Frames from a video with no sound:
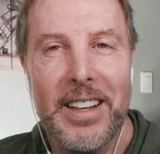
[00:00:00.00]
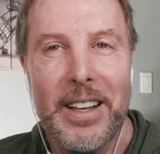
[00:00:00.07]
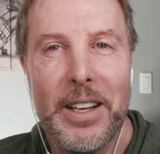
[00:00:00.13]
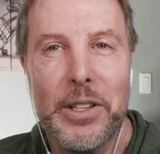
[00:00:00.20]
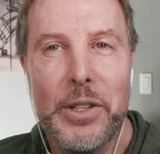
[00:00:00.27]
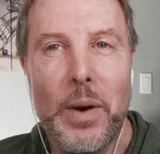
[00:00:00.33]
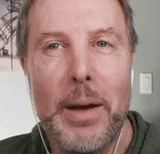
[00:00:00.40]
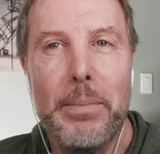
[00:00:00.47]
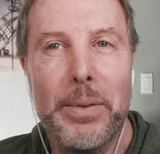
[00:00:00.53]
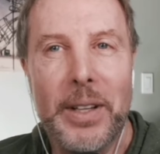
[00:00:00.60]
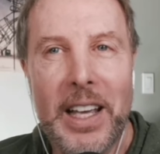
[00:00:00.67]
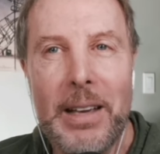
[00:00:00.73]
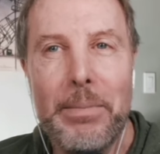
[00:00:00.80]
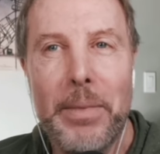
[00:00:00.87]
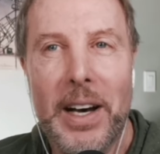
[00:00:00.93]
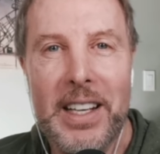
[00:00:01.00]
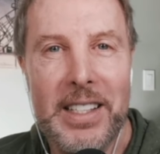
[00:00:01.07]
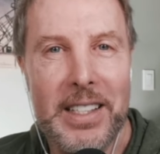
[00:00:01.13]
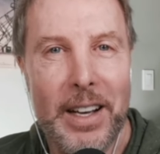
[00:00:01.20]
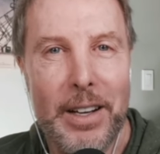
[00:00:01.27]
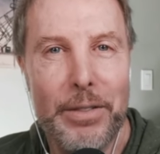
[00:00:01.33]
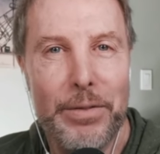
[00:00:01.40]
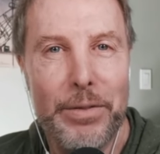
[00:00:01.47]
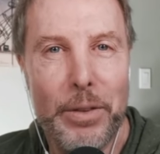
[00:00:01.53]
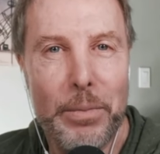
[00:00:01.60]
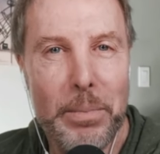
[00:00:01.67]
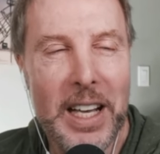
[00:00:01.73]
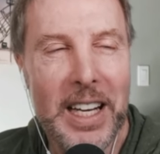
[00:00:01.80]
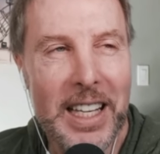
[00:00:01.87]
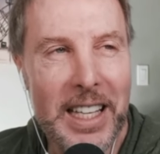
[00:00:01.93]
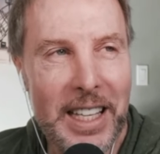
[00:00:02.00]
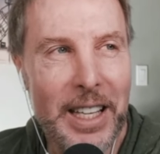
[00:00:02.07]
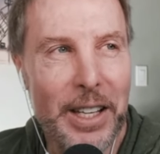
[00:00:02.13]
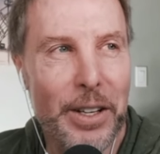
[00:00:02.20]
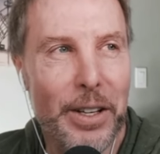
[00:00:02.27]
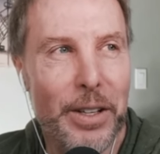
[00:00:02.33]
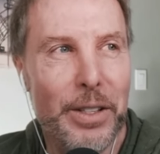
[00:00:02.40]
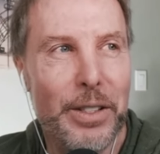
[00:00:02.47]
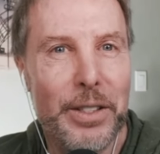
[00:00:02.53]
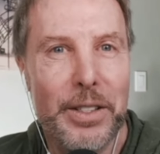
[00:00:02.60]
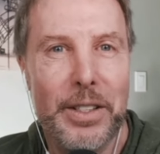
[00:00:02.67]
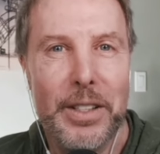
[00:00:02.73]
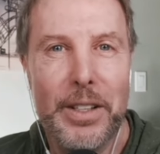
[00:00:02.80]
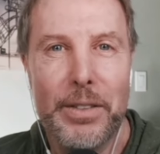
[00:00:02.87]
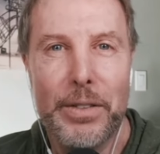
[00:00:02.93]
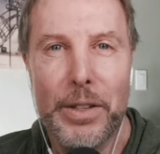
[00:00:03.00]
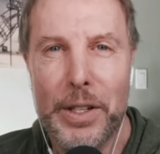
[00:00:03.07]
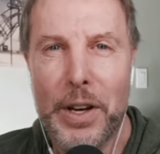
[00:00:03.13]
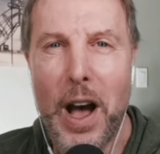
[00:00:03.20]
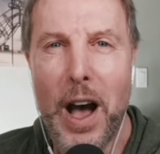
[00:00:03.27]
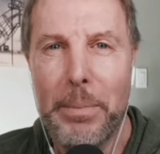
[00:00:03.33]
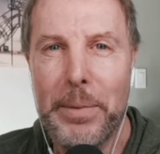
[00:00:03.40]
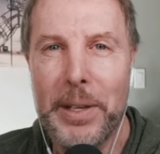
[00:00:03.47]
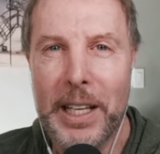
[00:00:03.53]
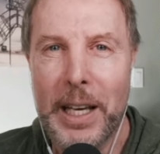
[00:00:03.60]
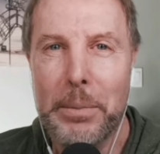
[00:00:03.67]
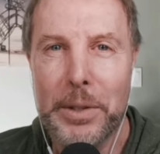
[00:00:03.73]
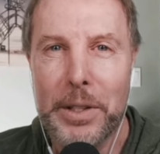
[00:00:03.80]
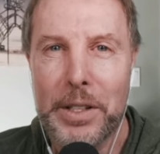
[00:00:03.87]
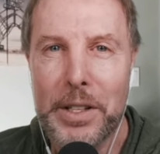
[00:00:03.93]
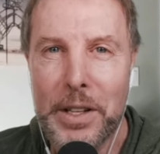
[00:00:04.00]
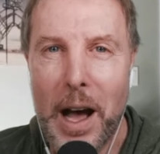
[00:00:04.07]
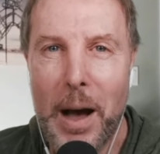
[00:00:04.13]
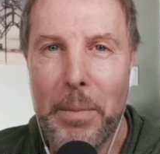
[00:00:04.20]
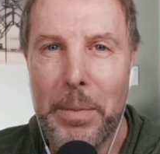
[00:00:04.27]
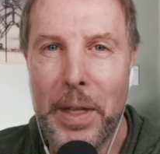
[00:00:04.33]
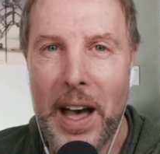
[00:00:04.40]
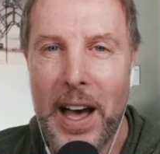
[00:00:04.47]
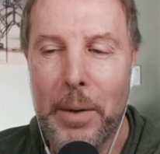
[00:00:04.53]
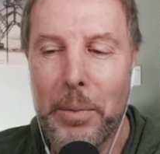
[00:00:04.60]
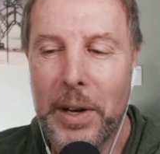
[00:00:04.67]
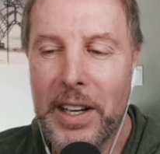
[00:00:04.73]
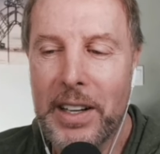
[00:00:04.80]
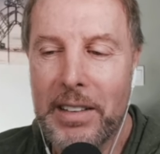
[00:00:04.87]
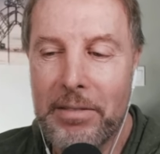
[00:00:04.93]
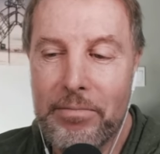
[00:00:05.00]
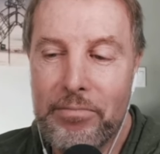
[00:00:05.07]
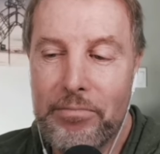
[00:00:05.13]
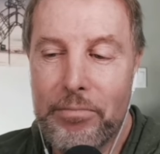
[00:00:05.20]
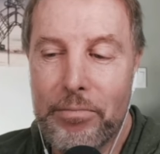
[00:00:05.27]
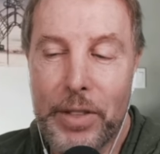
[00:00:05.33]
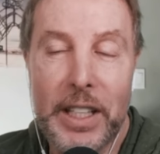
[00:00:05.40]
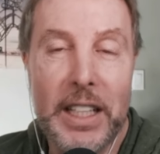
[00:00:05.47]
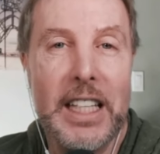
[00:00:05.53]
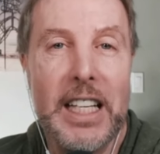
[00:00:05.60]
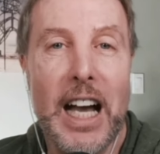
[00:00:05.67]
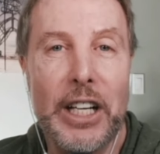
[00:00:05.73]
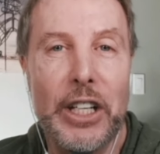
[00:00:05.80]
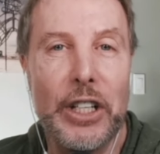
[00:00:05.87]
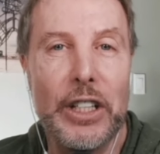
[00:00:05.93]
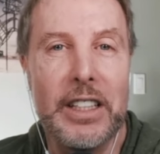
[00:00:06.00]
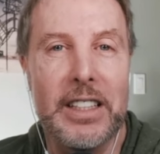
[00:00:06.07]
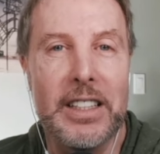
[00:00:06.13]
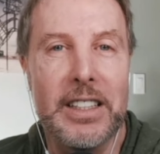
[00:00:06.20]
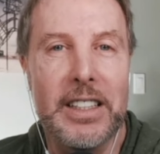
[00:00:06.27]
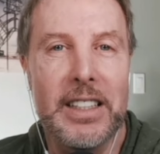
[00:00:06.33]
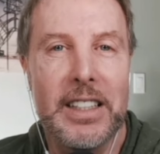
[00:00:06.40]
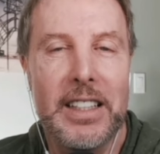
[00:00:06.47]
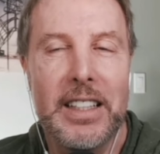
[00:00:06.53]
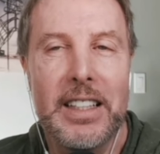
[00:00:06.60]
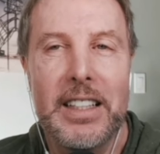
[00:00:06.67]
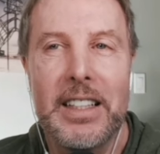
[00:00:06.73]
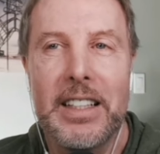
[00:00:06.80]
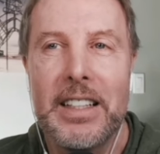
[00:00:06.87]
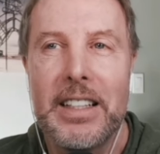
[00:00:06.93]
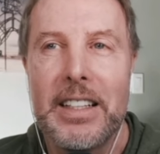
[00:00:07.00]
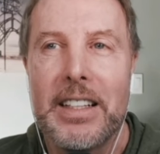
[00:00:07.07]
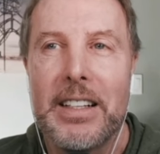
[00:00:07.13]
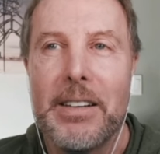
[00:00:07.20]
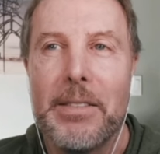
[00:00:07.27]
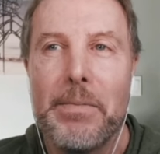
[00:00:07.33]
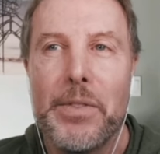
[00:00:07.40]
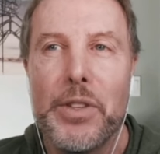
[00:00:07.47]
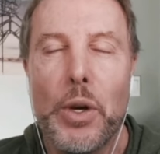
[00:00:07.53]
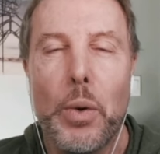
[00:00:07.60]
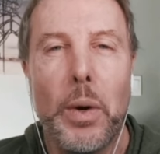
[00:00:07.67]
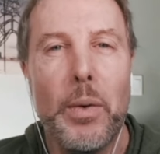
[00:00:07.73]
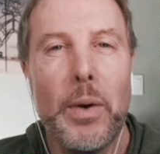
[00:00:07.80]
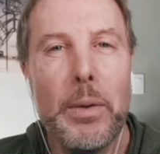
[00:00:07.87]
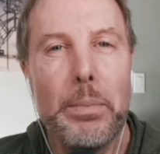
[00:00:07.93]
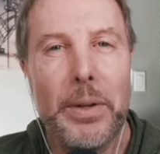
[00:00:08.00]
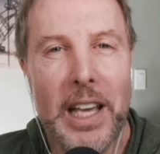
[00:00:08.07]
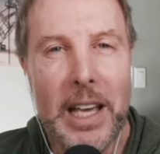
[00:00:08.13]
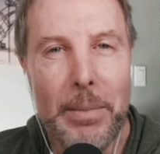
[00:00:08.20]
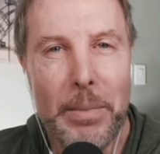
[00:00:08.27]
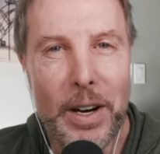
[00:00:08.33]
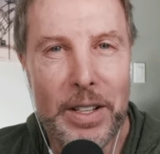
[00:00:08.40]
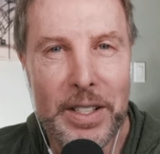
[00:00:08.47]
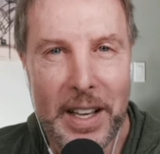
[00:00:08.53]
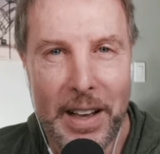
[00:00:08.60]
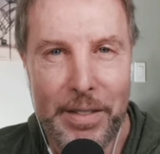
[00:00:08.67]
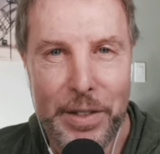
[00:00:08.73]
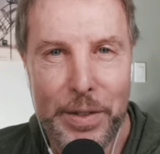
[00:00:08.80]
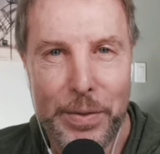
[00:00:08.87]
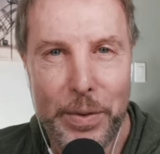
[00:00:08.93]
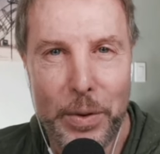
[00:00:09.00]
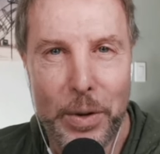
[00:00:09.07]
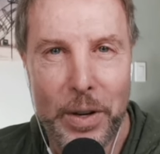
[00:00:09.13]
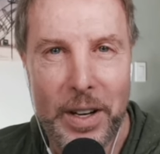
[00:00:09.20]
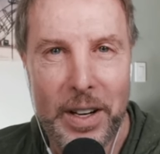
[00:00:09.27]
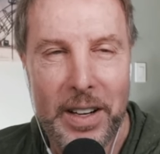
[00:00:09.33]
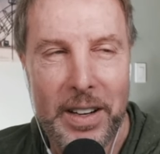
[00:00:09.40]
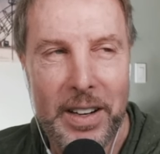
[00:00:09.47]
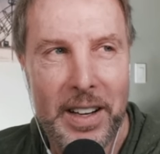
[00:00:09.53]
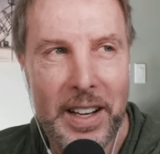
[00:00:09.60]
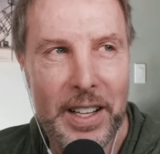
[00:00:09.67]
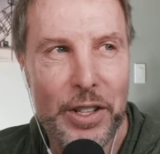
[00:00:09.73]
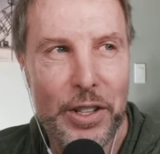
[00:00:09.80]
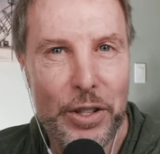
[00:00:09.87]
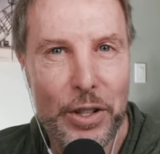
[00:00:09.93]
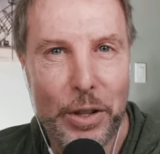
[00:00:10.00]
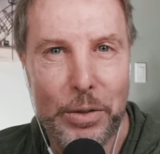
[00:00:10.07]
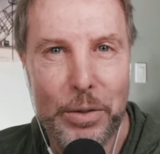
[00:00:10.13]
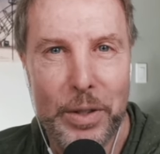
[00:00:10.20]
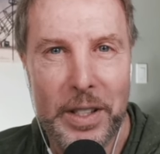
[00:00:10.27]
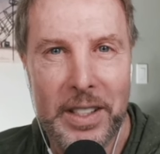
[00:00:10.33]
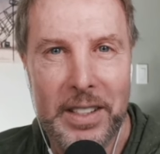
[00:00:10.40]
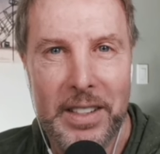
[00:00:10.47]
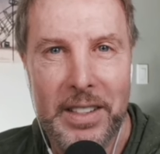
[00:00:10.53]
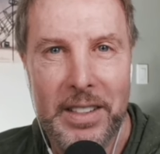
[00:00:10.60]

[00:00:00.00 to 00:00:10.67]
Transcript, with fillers: so i blamed myself for many years for not being able to stop that when really i couldn't so what do we blame ourselves for as children